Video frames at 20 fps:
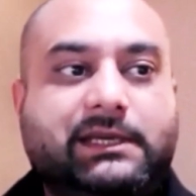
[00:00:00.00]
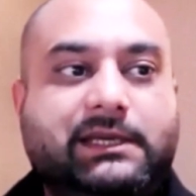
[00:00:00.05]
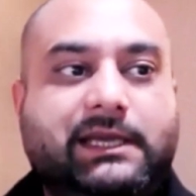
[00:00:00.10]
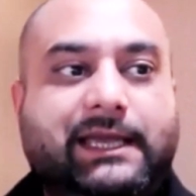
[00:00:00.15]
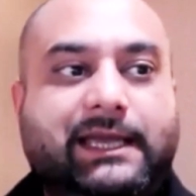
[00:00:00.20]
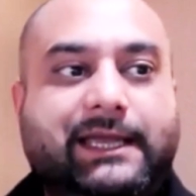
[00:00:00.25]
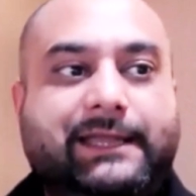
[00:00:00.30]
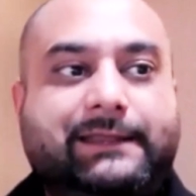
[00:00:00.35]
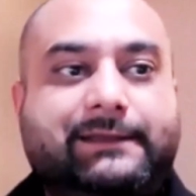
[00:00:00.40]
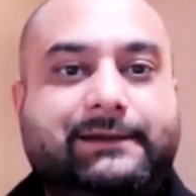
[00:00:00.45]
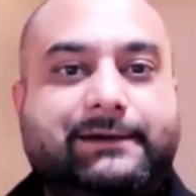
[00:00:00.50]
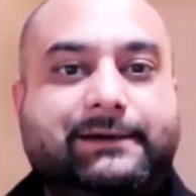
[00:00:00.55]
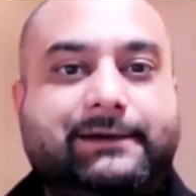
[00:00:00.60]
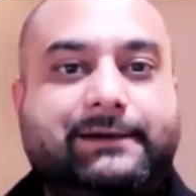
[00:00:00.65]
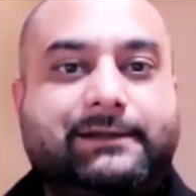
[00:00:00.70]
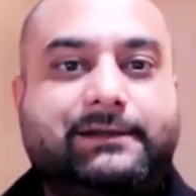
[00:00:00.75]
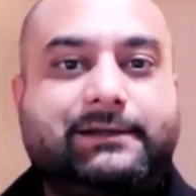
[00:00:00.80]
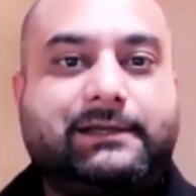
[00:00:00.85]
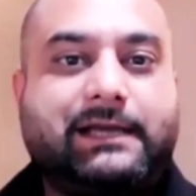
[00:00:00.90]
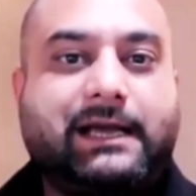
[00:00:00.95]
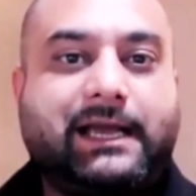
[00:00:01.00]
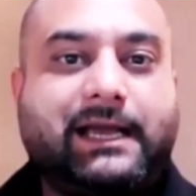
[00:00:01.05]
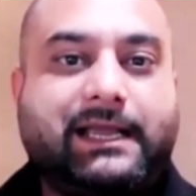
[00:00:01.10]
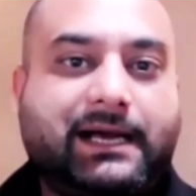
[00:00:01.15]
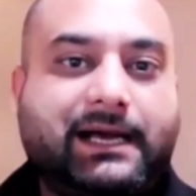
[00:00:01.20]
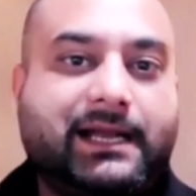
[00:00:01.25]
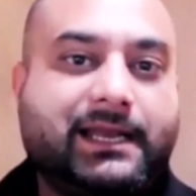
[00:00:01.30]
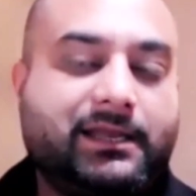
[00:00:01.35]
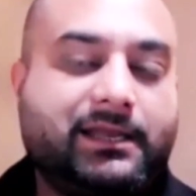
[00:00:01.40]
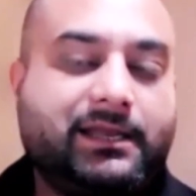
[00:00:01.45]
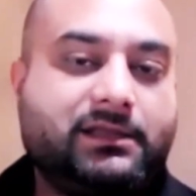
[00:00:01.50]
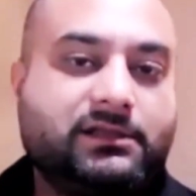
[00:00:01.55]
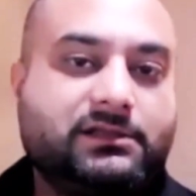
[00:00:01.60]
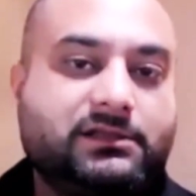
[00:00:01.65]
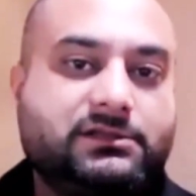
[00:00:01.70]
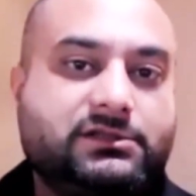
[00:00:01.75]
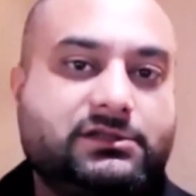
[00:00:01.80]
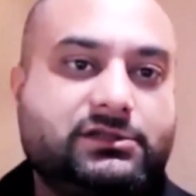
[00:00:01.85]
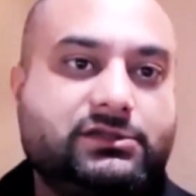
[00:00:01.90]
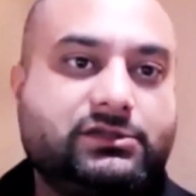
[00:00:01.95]
And I got
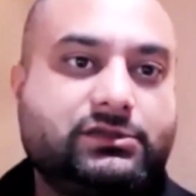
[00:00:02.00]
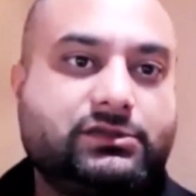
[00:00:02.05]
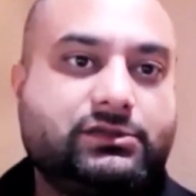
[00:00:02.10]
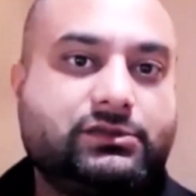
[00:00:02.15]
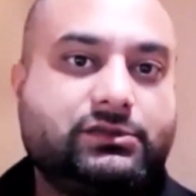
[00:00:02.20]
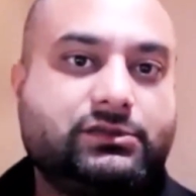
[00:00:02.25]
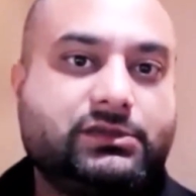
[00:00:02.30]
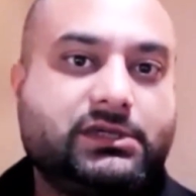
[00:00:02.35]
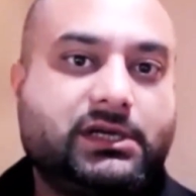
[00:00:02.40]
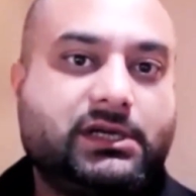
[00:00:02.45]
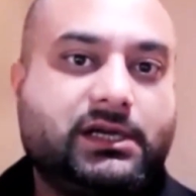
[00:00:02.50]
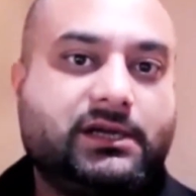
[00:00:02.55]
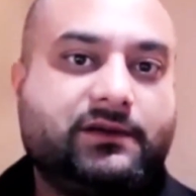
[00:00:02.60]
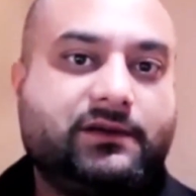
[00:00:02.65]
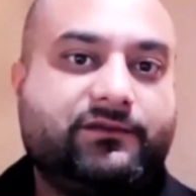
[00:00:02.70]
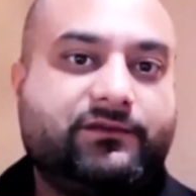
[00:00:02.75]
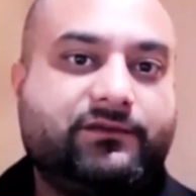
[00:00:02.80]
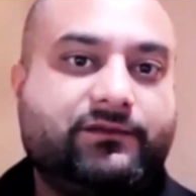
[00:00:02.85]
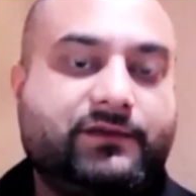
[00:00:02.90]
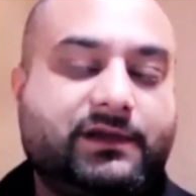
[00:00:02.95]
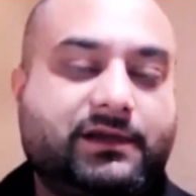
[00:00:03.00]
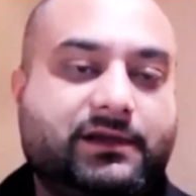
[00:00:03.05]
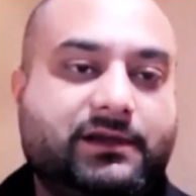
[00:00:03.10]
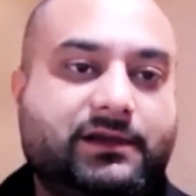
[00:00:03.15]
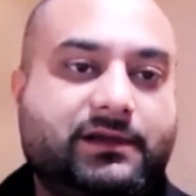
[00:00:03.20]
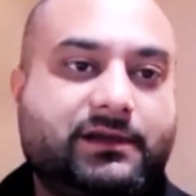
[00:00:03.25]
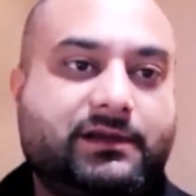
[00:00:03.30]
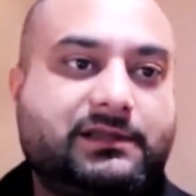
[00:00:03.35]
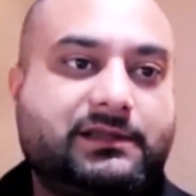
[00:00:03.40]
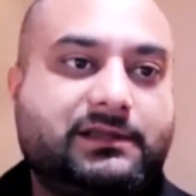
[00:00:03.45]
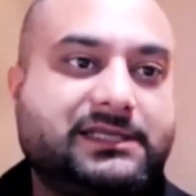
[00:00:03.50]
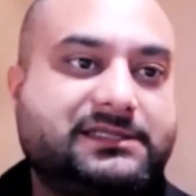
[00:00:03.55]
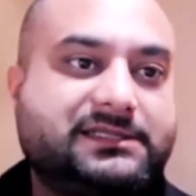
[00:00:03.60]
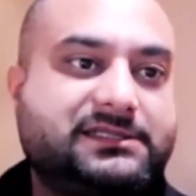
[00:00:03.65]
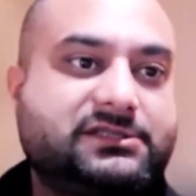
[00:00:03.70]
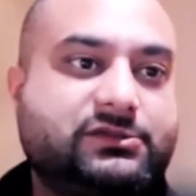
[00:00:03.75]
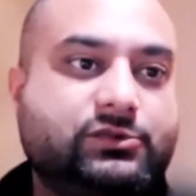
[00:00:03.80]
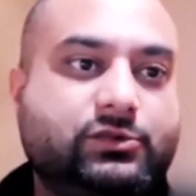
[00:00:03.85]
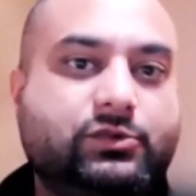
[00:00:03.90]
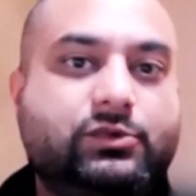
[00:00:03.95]
into this
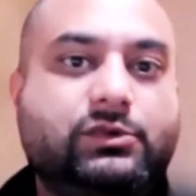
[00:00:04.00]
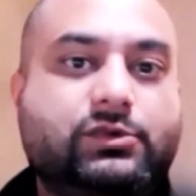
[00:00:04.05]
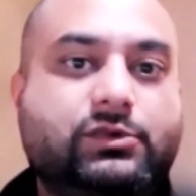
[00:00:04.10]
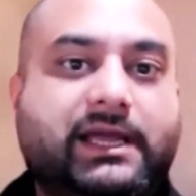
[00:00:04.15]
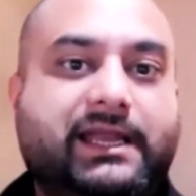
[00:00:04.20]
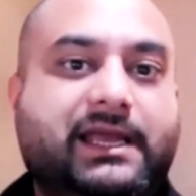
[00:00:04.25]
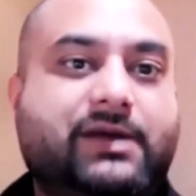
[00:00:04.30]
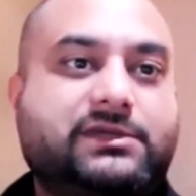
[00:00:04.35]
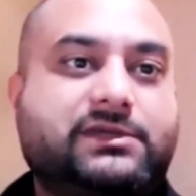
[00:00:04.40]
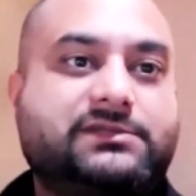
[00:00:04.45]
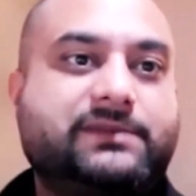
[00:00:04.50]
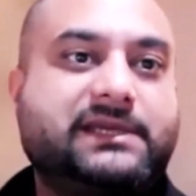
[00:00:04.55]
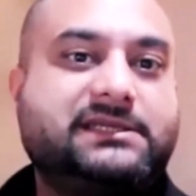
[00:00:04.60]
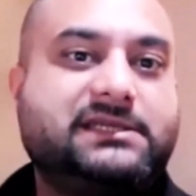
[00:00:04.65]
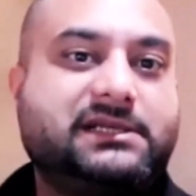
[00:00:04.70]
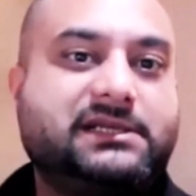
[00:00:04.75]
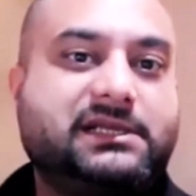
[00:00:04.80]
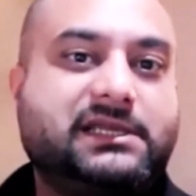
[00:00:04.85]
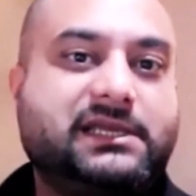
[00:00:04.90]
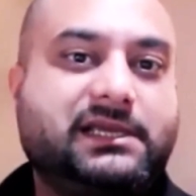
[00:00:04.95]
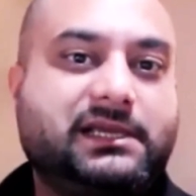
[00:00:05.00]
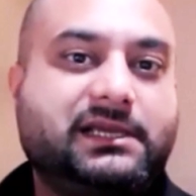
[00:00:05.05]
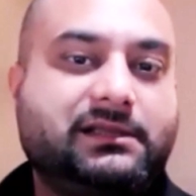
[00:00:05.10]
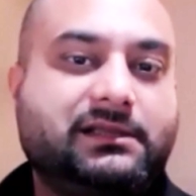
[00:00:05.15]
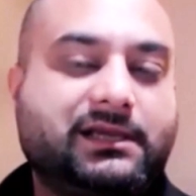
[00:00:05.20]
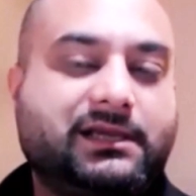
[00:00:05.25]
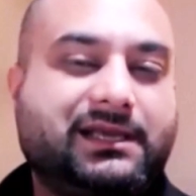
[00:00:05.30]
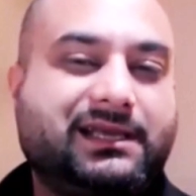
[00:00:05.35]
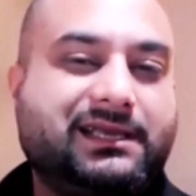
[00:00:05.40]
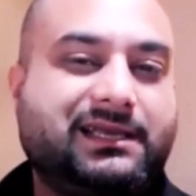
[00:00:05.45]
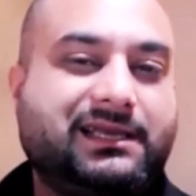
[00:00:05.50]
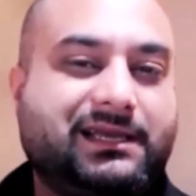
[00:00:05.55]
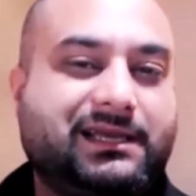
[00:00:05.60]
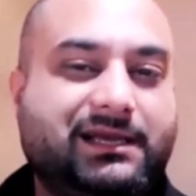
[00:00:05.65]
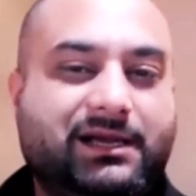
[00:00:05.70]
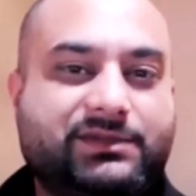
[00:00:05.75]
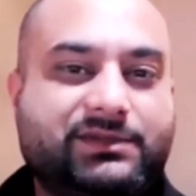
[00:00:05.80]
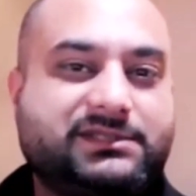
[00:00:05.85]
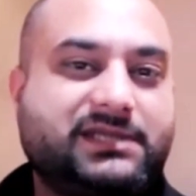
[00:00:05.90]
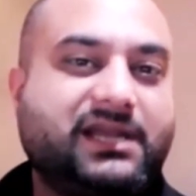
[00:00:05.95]
school and I was basically,
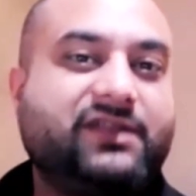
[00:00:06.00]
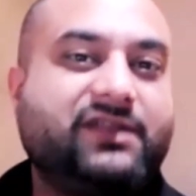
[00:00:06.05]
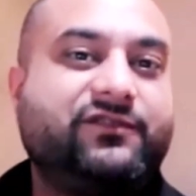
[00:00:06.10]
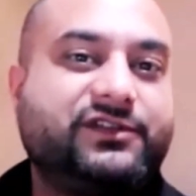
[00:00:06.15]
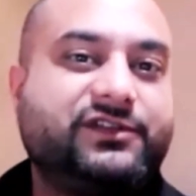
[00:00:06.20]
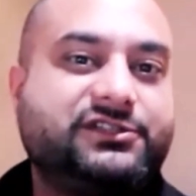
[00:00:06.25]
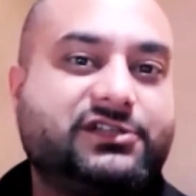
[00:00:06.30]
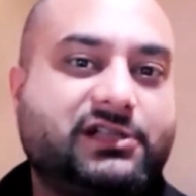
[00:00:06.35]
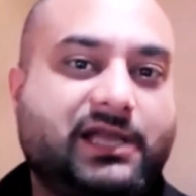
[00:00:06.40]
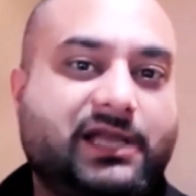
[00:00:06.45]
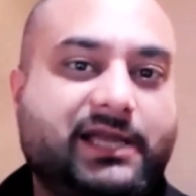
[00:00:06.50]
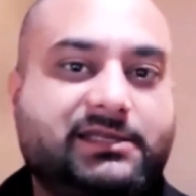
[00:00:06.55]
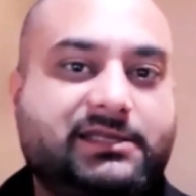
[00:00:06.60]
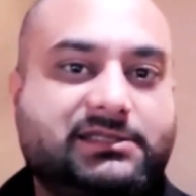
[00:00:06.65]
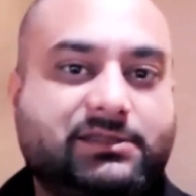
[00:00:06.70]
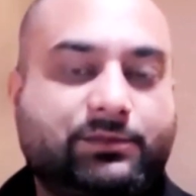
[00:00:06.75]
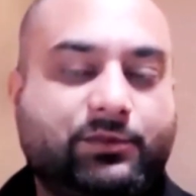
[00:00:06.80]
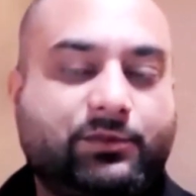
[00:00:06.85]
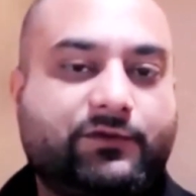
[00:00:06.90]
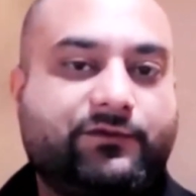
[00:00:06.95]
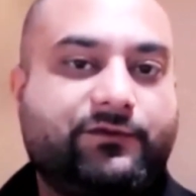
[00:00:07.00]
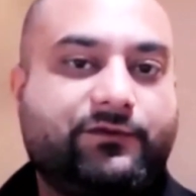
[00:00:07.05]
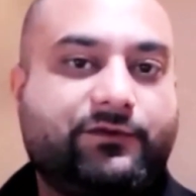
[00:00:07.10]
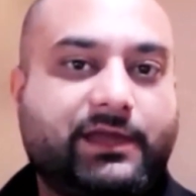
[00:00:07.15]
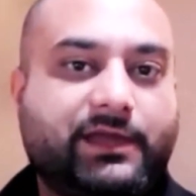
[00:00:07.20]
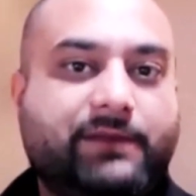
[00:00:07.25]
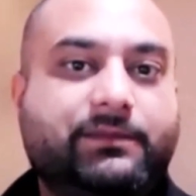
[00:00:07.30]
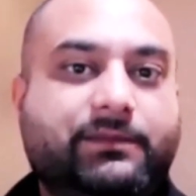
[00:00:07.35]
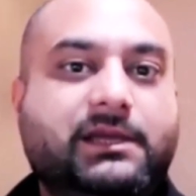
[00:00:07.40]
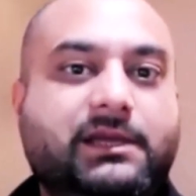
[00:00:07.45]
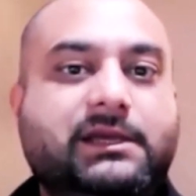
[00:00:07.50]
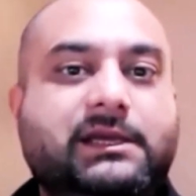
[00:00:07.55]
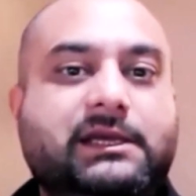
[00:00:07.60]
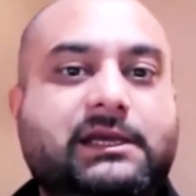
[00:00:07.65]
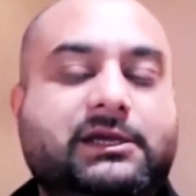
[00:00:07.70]
I was unofficial IT support for them.